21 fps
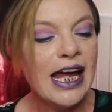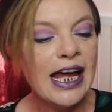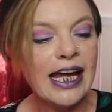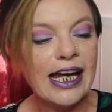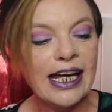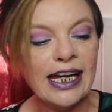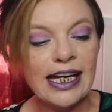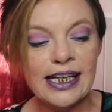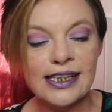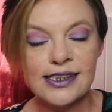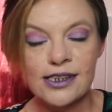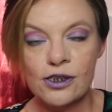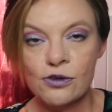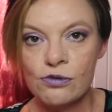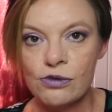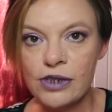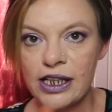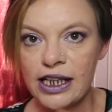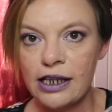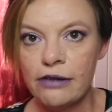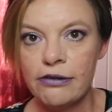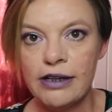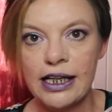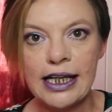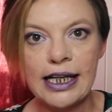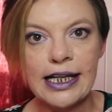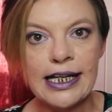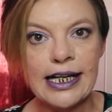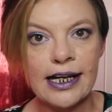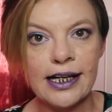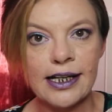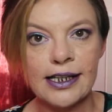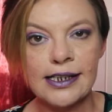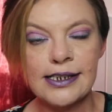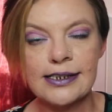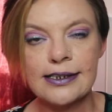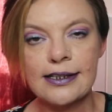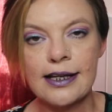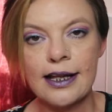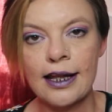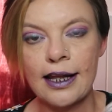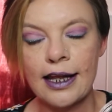It is a really, really
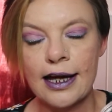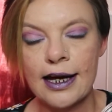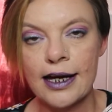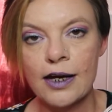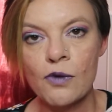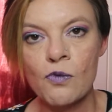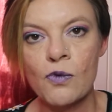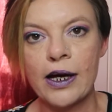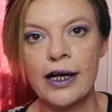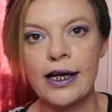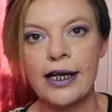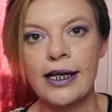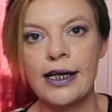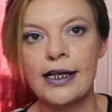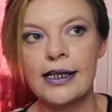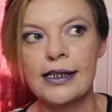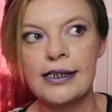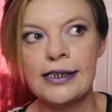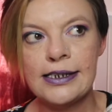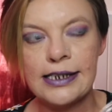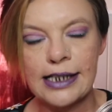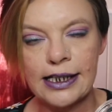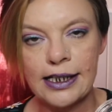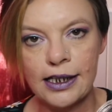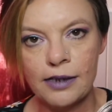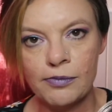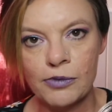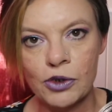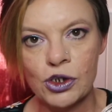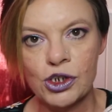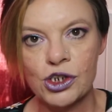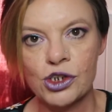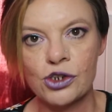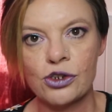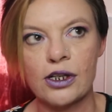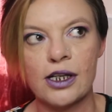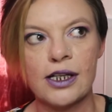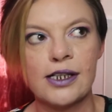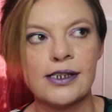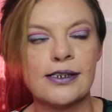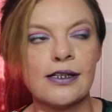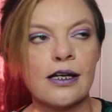nice, lightweight, daily
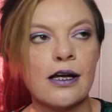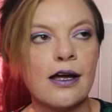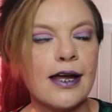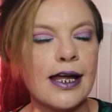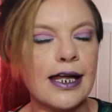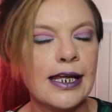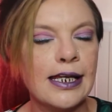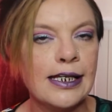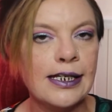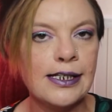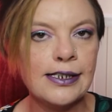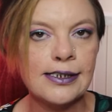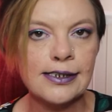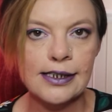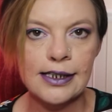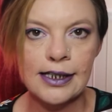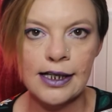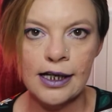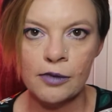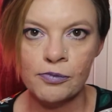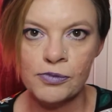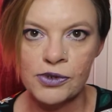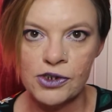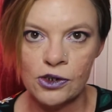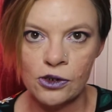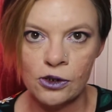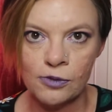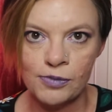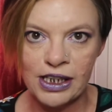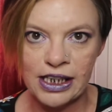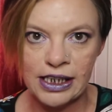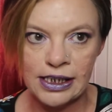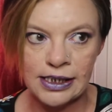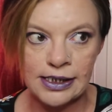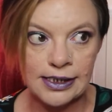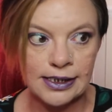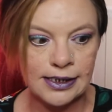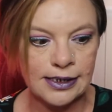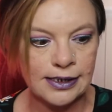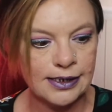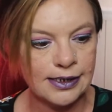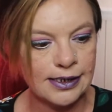moisturiser, easily absorbed into
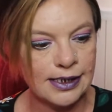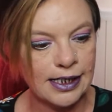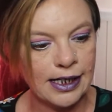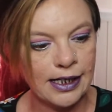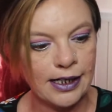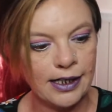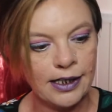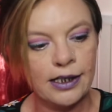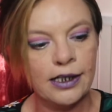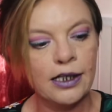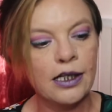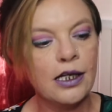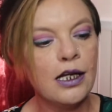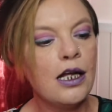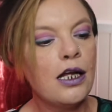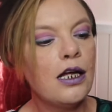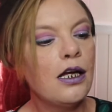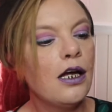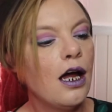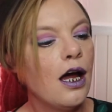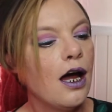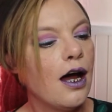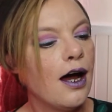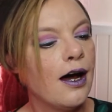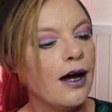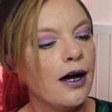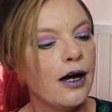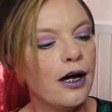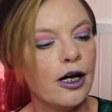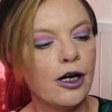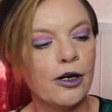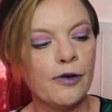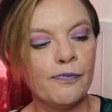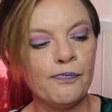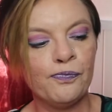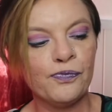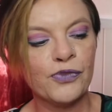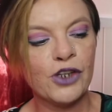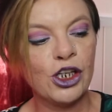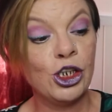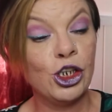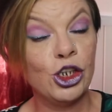the skin.
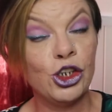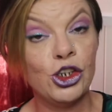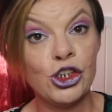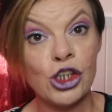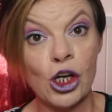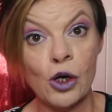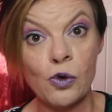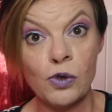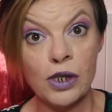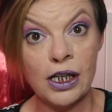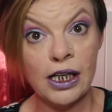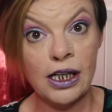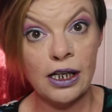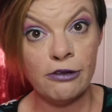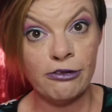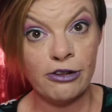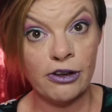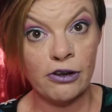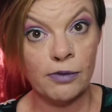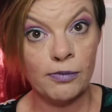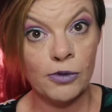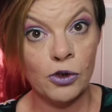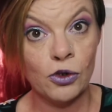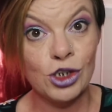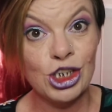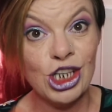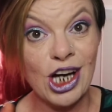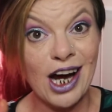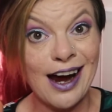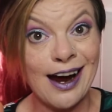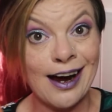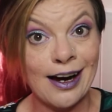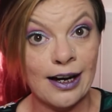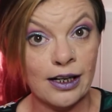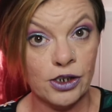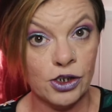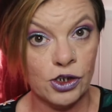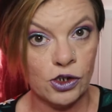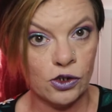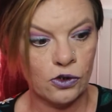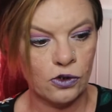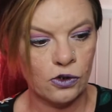You don't need very much
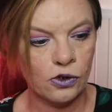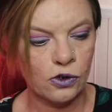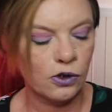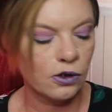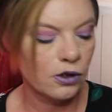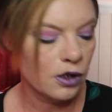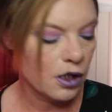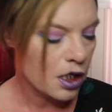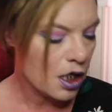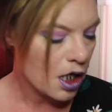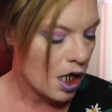at all.